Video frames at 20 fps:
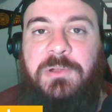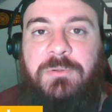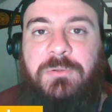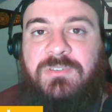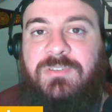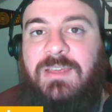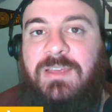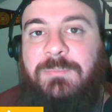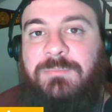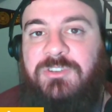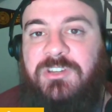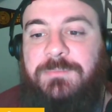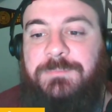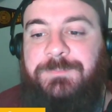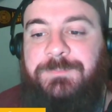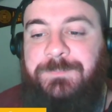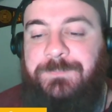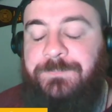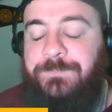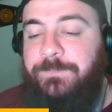reception.
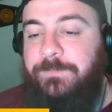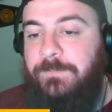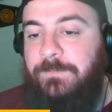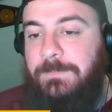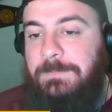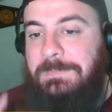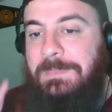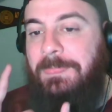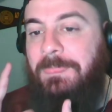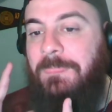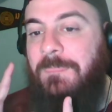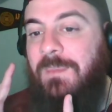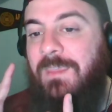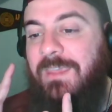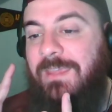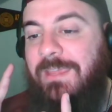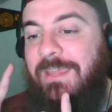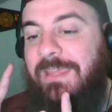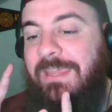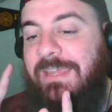
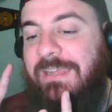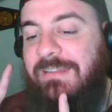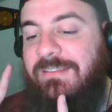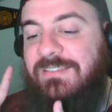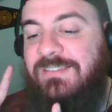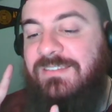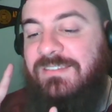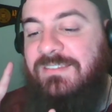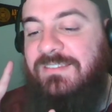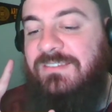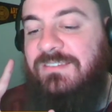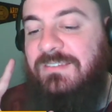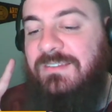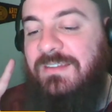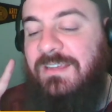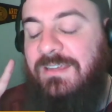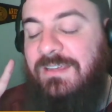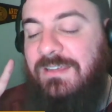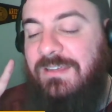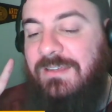It's
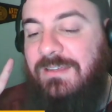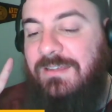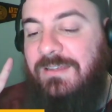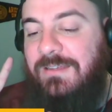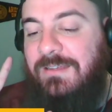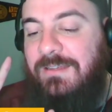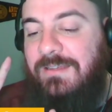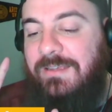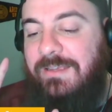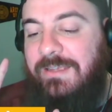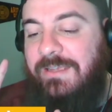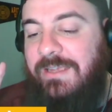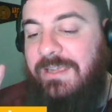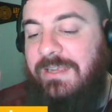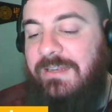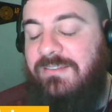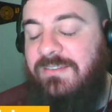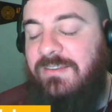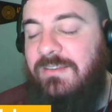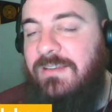
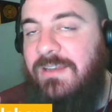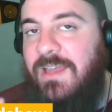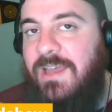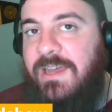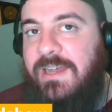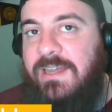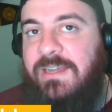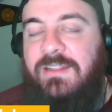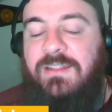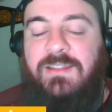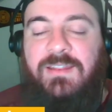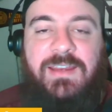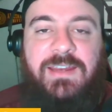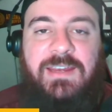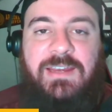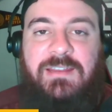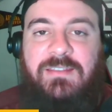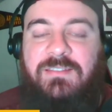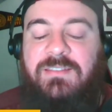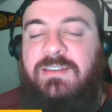not an
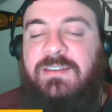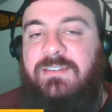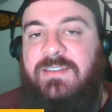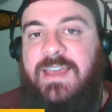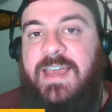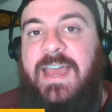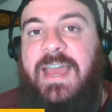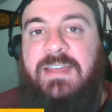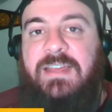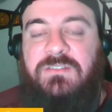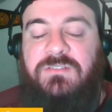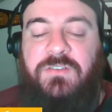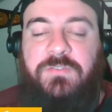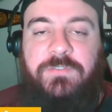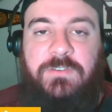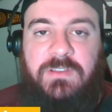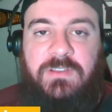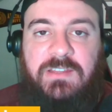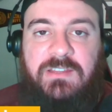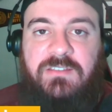easy task
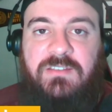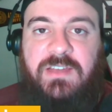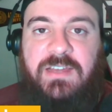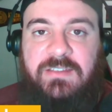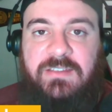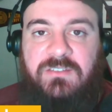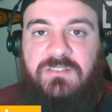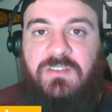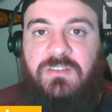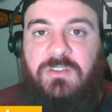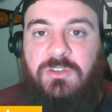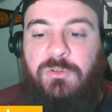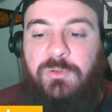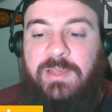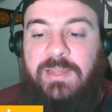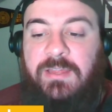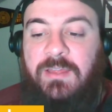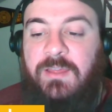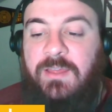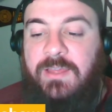for these guys to do
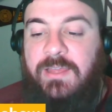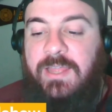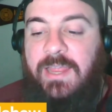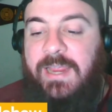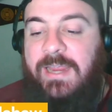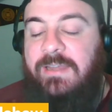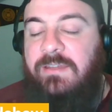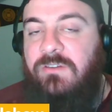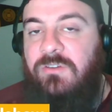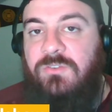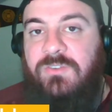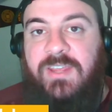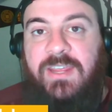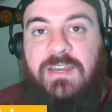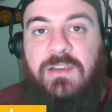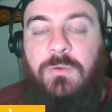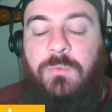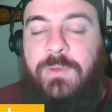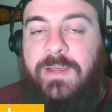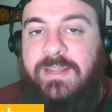it. And you
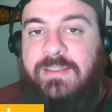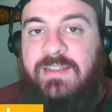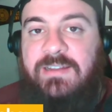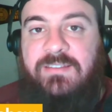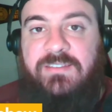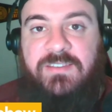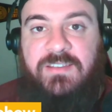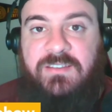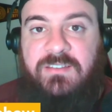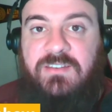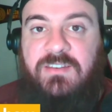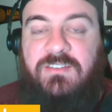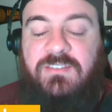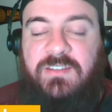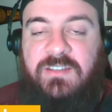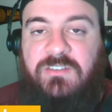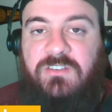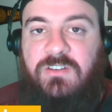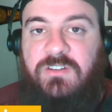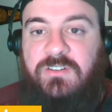take away that
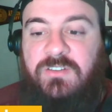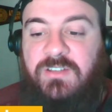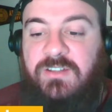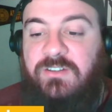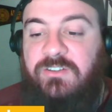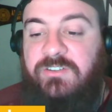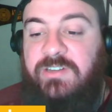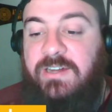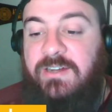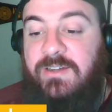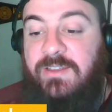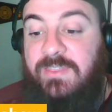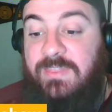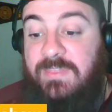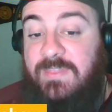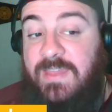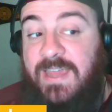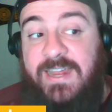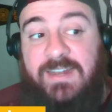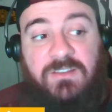66-yard touchdown,
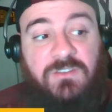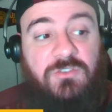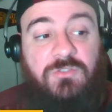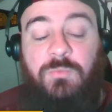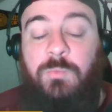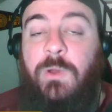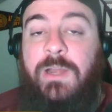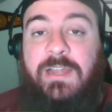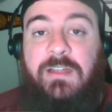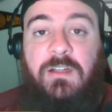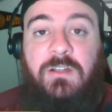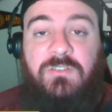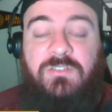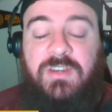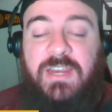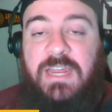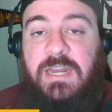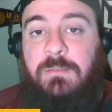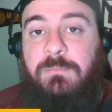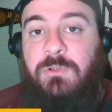and that's where
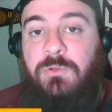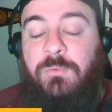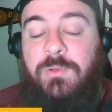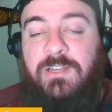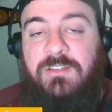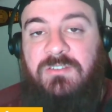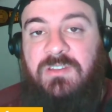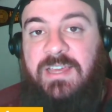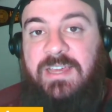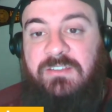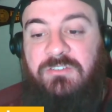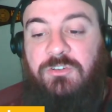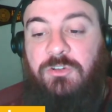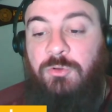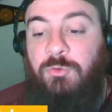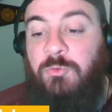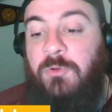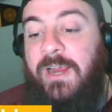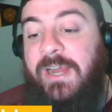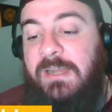Skattebo was last year,
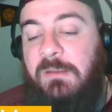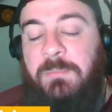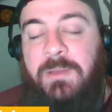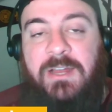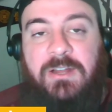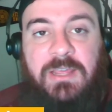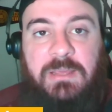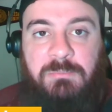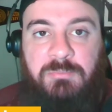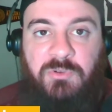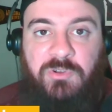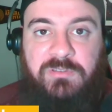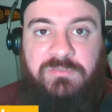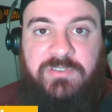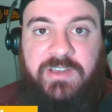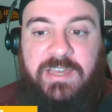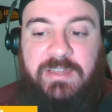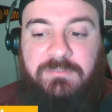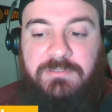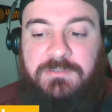right about
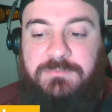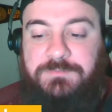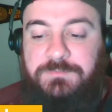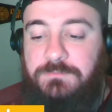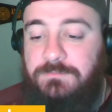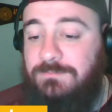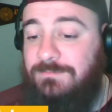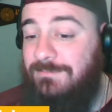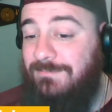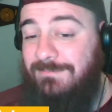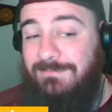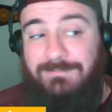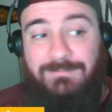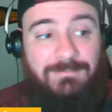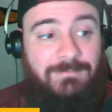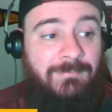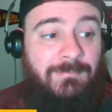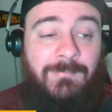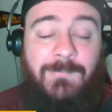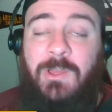8.5.
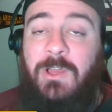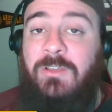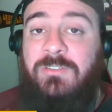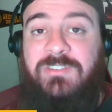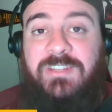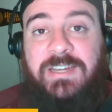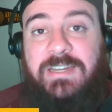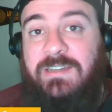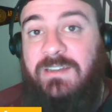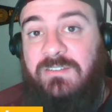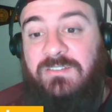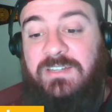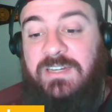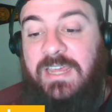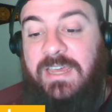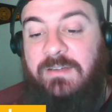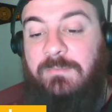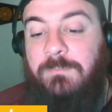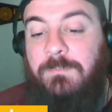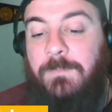I'll say he does it
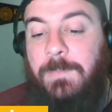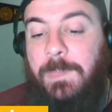again.